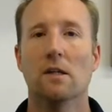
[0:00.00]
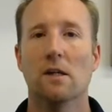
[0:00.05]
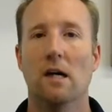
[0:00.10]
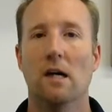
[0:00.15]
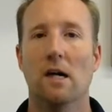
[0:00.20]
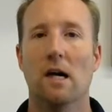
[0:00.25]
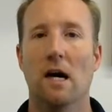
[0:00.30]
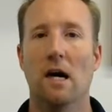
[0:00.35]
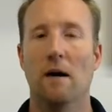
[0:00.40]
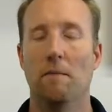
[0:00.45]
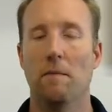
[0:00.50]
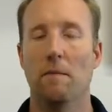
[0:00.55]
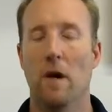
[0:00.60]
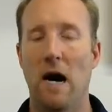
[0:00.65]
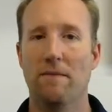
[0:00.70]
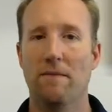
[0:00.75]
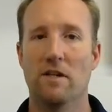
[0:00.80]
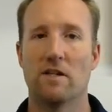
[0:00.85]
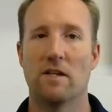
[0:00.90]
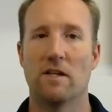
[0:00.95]
um,
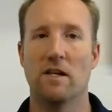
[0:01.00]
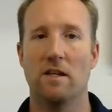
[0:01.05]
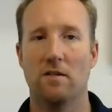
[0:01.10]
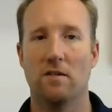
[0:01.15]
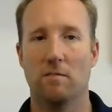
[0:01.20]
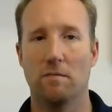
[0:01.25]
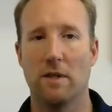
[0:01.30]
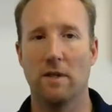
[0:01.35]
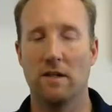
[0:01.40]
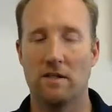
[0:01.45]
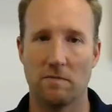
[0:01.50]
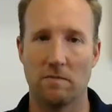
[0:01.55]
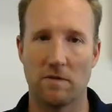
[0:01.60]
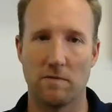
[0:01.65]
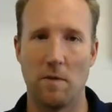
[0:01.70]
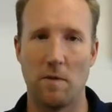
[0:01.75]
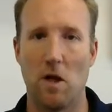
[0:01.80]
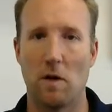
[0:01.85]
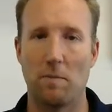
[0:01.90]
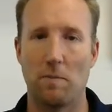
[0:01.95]
obviously, there will be some
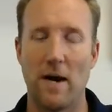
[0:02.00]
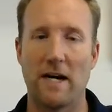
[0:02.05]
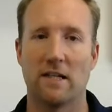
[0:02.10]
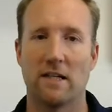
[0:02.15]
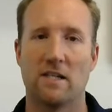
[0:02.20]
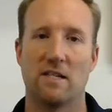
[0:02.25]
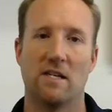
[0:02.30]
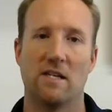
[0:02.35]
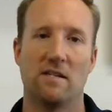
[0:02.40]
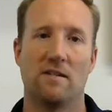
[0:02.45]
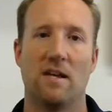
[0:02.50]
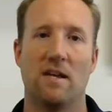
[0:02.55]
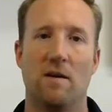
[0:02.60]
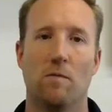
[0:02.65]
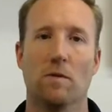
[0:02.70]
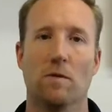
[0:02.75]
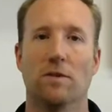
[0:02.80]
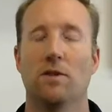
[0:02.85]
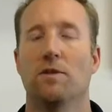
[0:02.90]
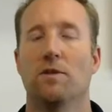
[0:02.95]
smaller practices that
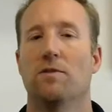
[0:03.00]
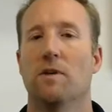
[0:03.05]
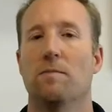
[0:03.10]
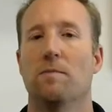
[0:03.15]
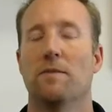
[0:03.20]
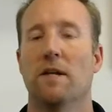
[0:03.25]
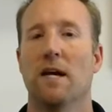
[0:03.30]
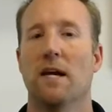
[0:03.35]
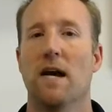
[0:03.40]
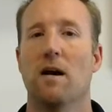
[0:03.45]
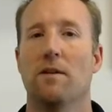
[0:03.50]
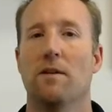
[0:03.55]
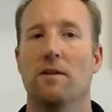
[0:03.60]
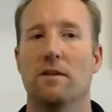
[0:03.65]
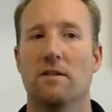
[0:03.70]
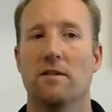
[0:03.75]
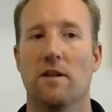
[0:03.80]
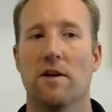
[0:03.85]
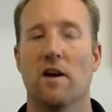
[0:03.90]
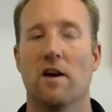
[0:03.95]
will do something out in
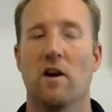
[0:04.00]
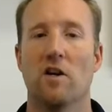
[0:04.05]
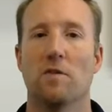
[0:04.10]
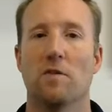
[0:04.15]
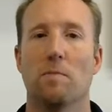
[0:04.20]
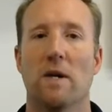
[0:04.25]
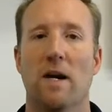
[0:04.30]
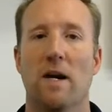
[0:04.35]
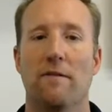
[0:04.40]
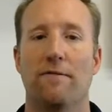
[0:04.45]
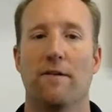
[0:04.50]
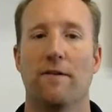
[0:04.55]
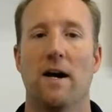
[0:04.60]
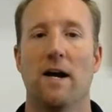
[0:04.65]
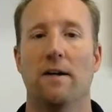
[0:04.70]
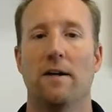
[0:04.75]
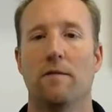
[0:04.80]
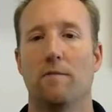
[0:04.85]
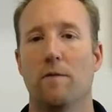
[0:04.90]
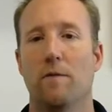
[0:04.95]
these other areas, but I
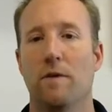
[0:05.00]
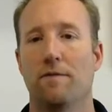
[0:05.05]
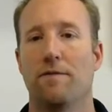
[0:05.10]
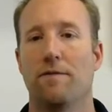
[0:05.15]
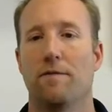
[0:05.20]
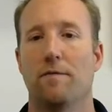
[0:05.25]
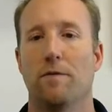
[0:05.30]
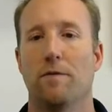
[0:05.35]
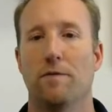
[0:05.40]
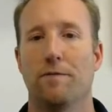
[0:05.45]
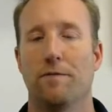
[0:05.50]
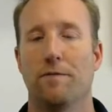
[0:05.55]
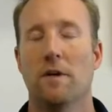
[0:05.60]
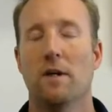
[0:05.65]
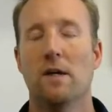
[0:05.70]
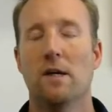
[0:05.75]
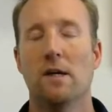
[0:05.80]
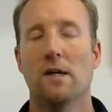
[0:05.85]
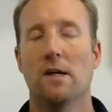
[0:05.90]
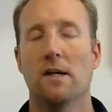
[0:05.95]
find we've we've
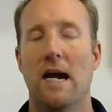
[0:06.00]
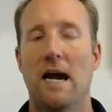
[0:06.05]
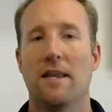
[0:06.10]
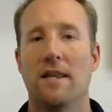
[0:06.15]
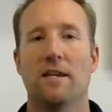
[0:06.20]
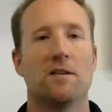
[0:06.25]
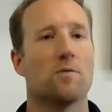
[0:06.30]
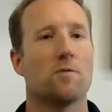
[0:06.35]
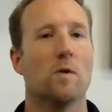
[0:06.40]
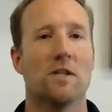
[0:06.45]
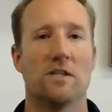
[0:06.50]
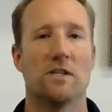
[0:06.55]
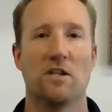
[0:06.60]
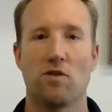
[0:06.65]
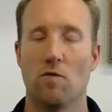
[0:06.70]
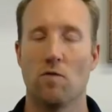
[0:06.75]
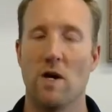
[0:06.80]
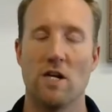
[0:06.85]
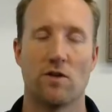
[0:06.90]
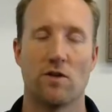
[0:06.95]
had this one
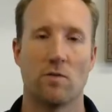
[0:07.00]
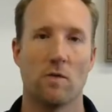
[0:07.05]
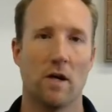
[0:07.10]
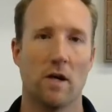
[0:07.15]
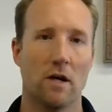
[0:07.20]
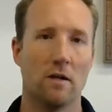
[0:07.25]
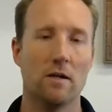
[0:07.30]
situation where